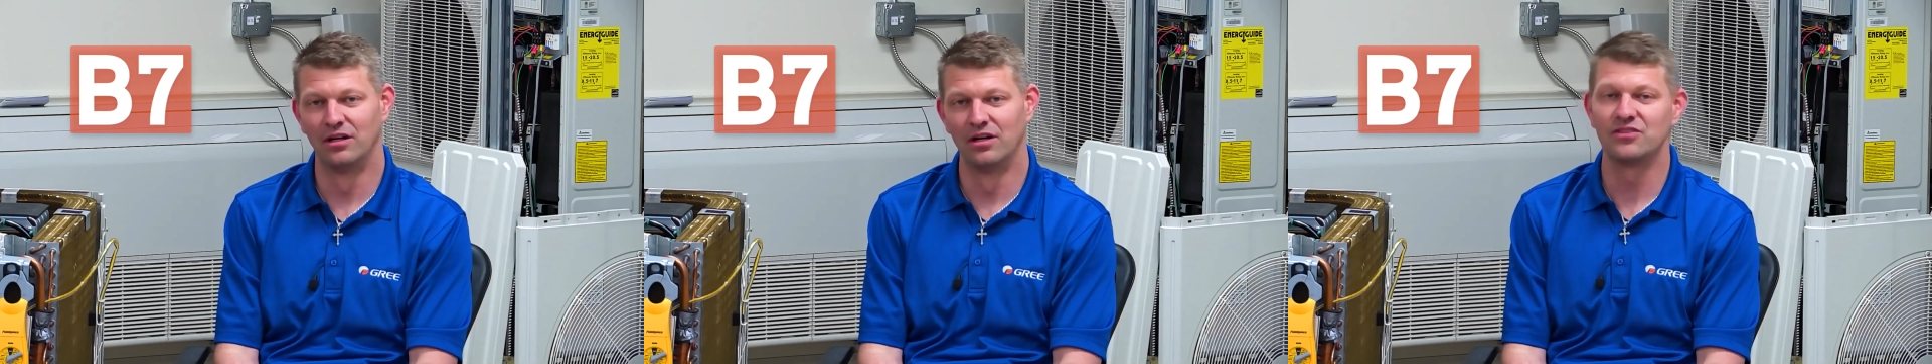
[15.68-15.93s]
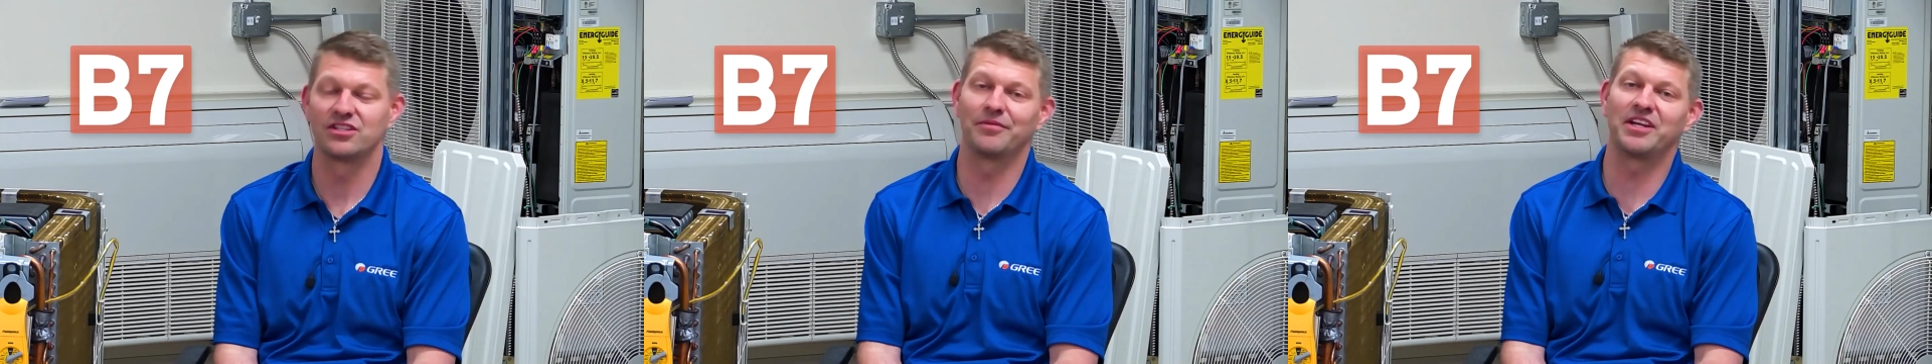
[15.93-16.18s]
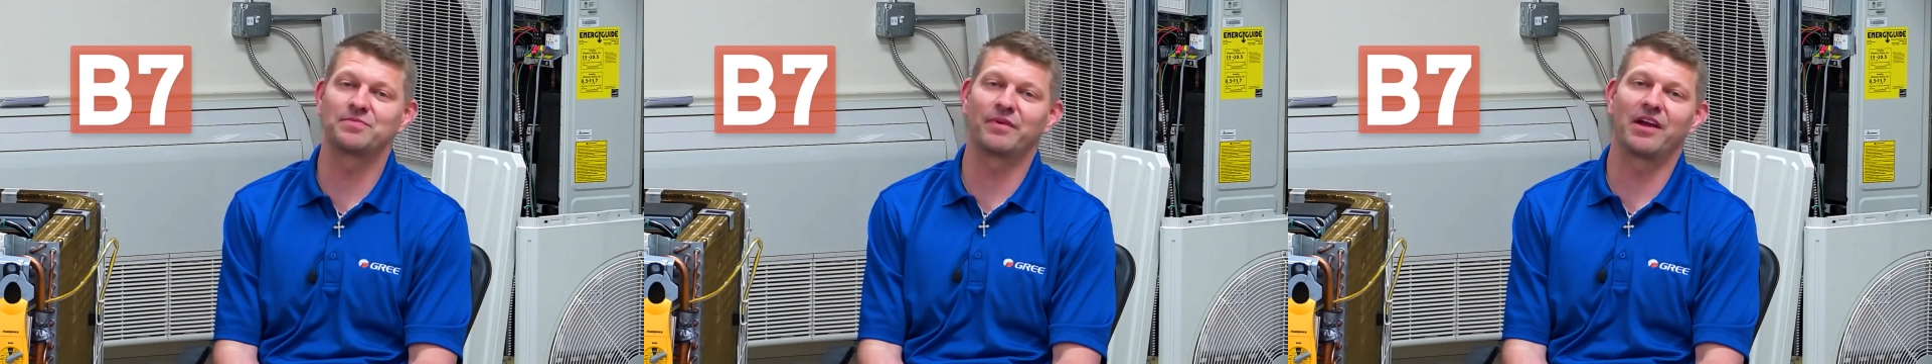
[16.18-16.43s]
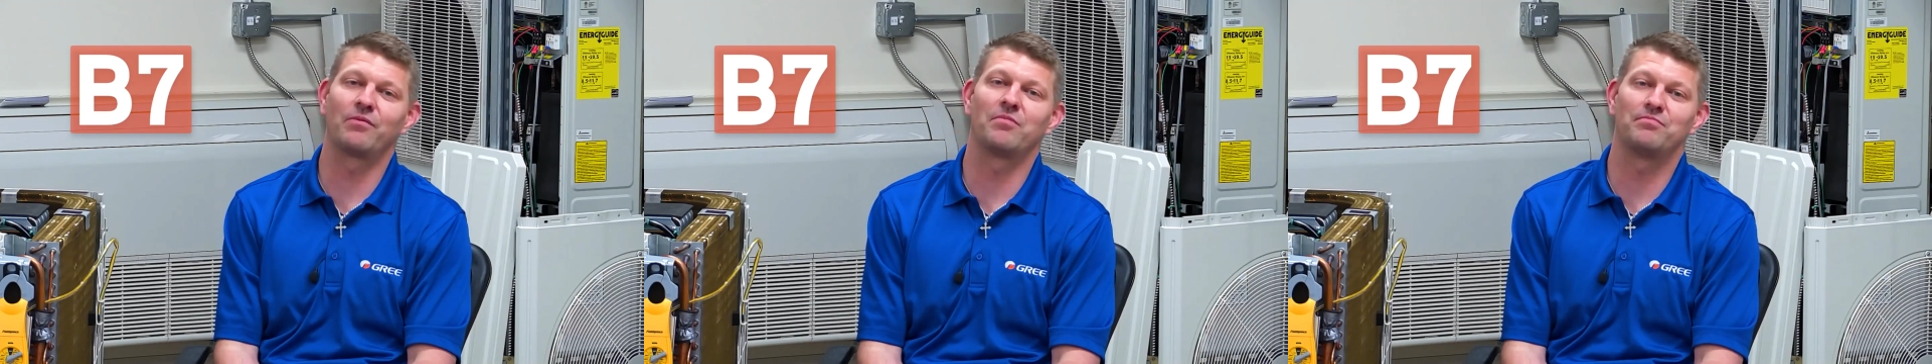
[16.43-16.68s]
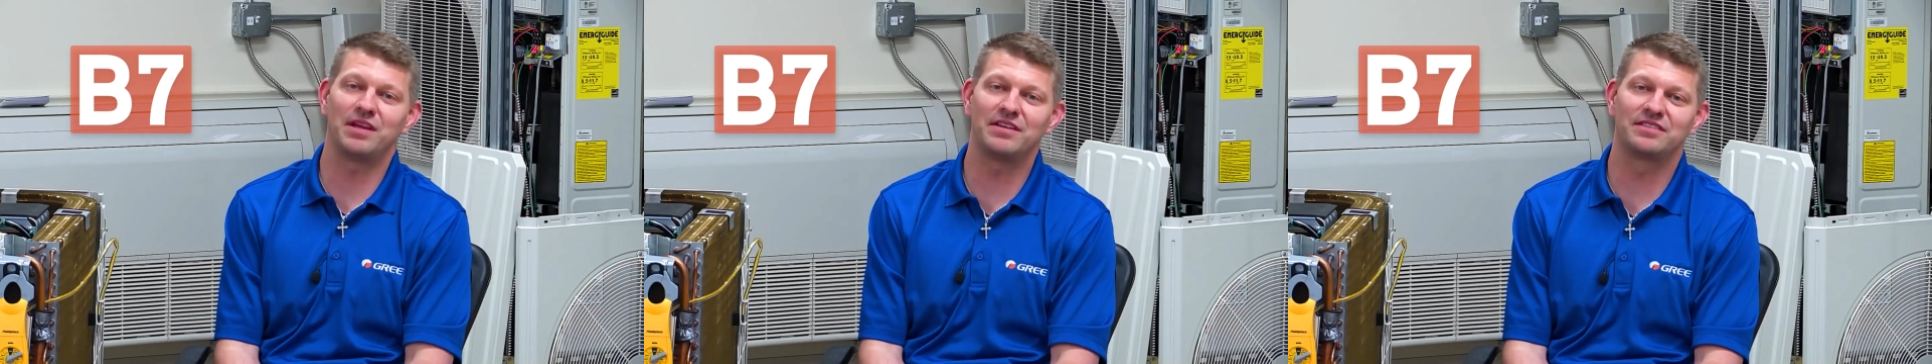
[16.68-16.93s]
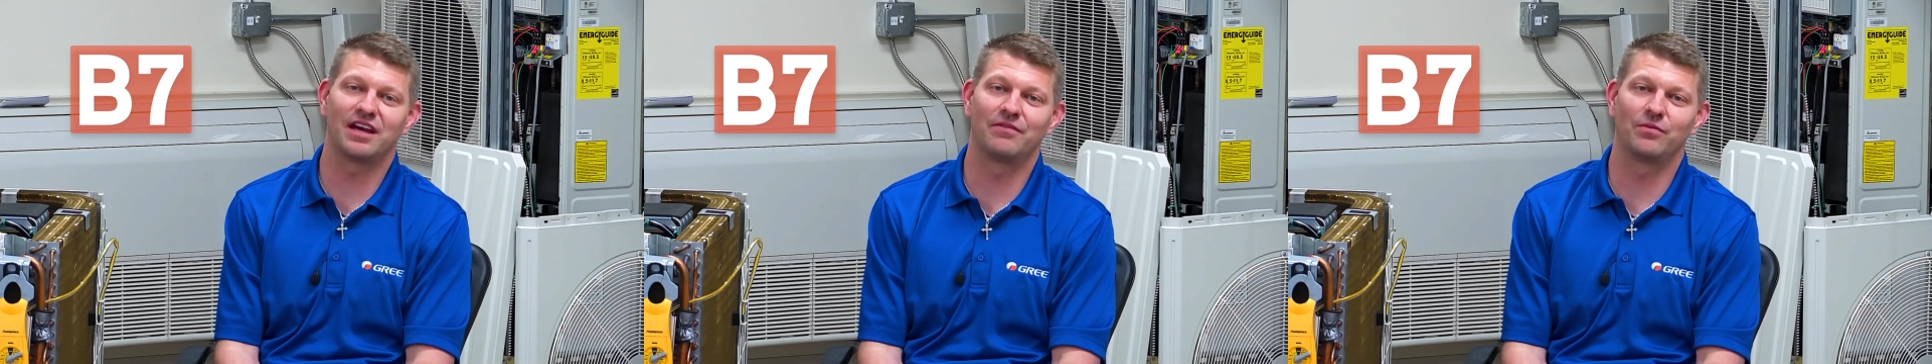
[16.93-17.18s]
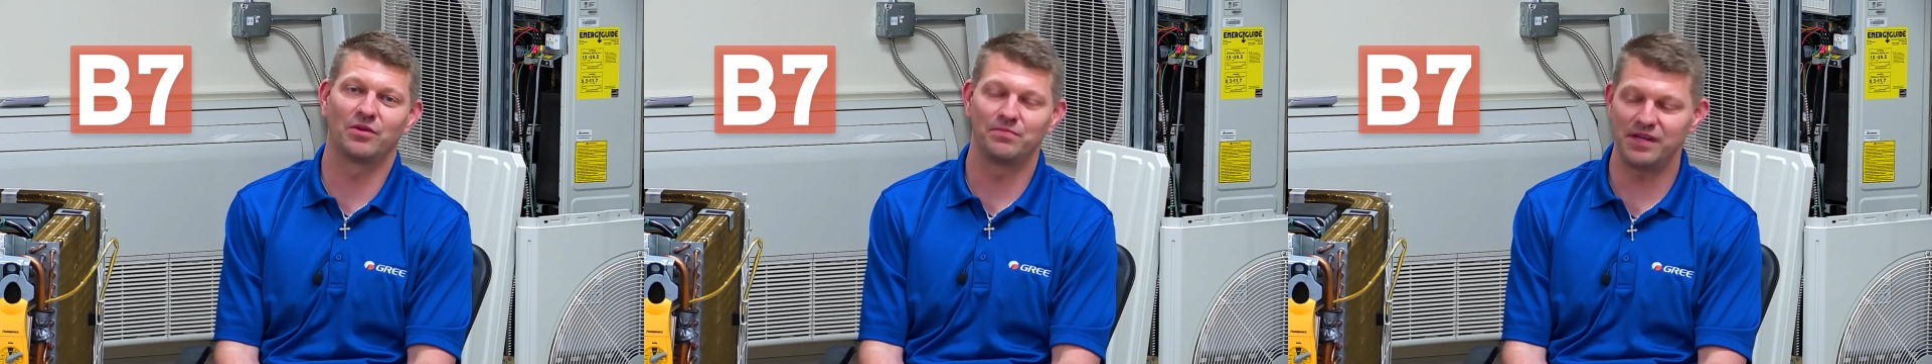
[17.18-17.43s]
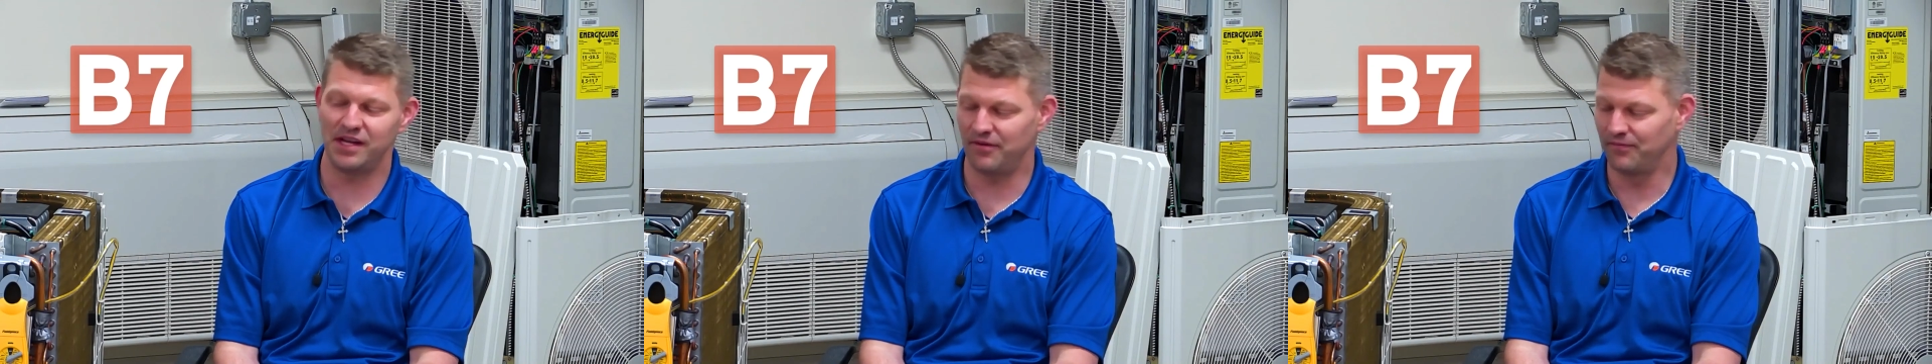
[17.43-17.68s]
So let me explain what B7 would
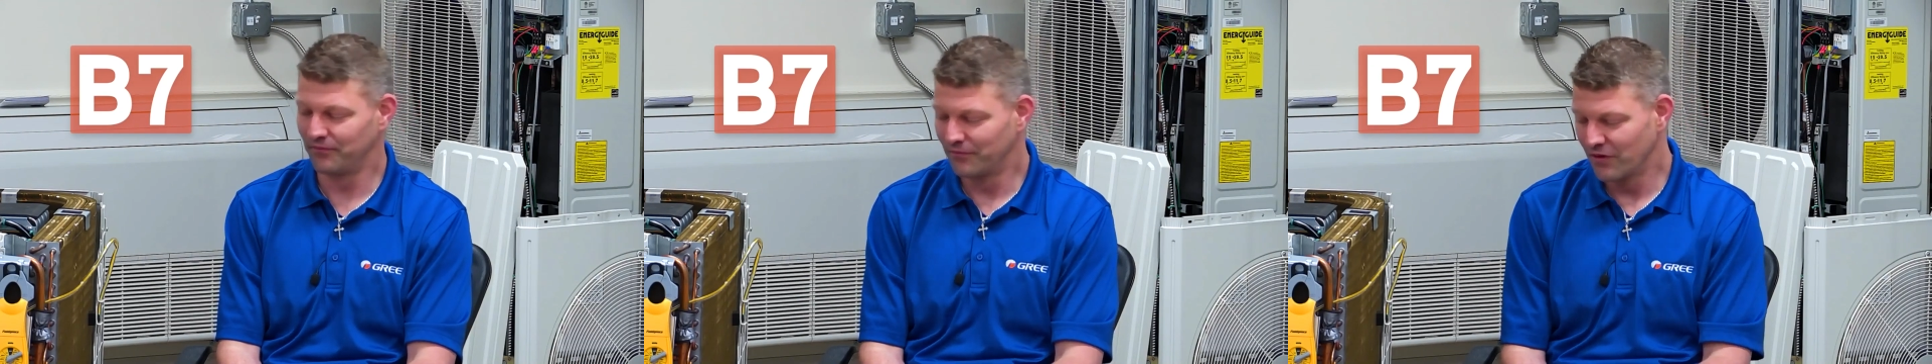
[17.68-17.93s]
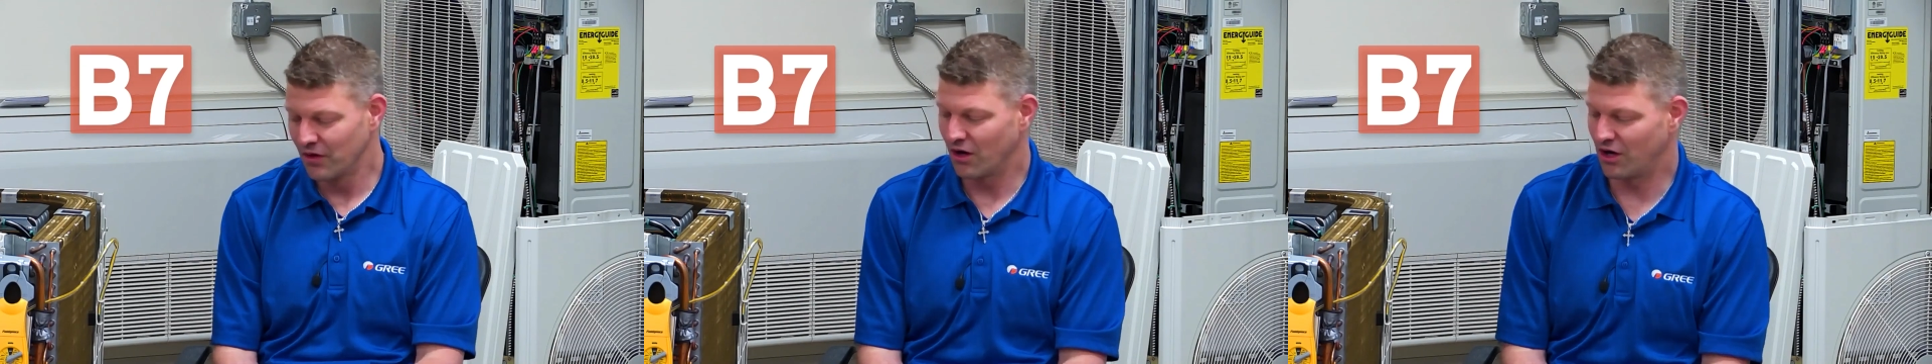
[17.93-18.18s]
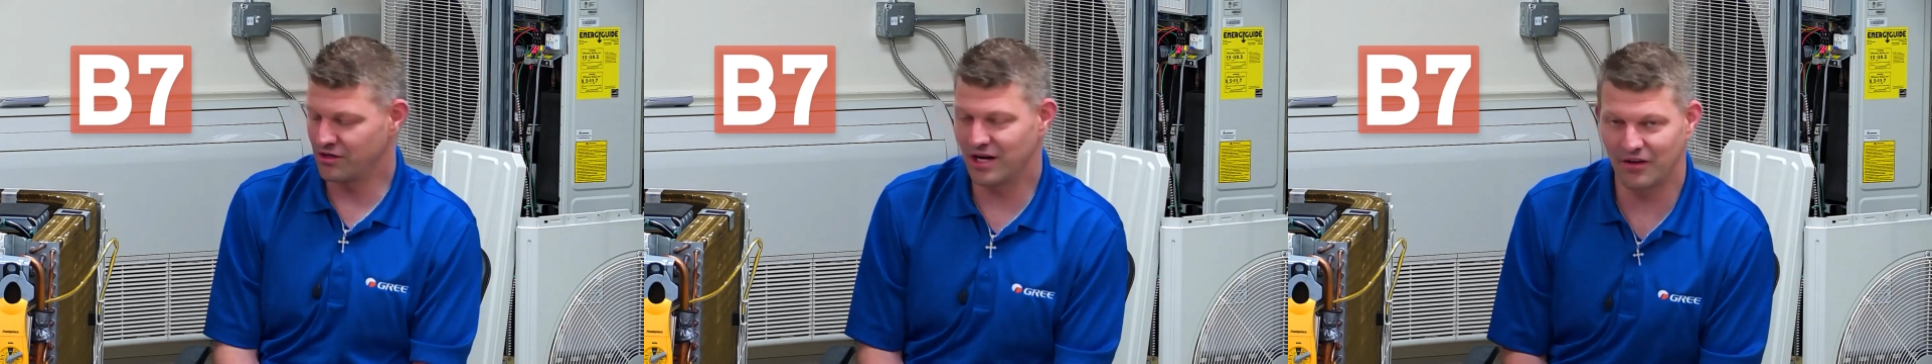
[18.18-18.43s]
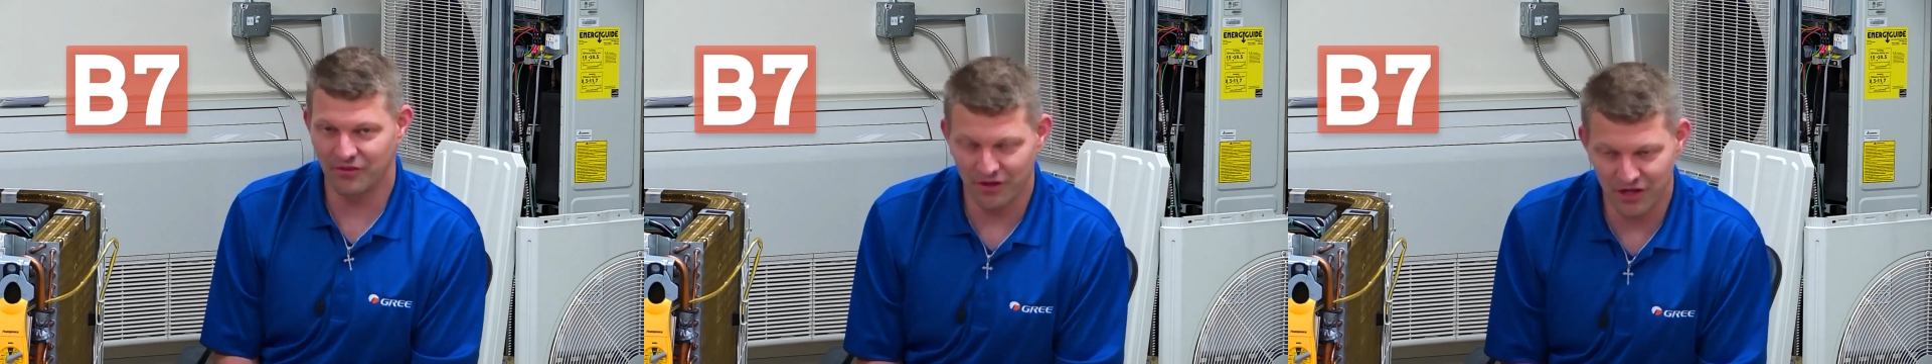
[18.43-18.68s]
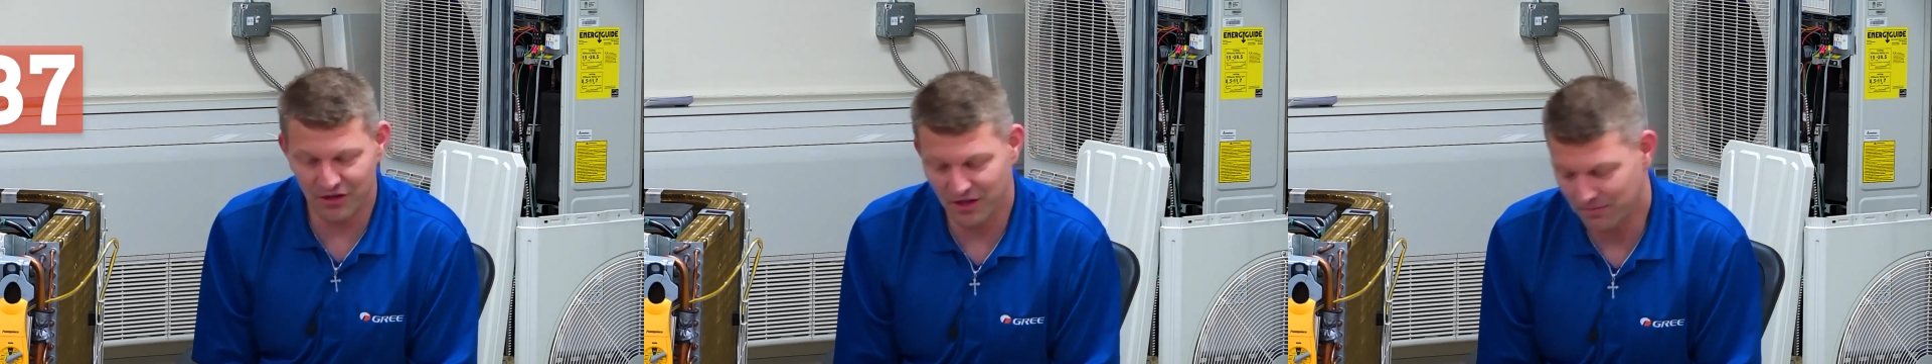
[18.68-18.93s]
be. On your outdoor unit,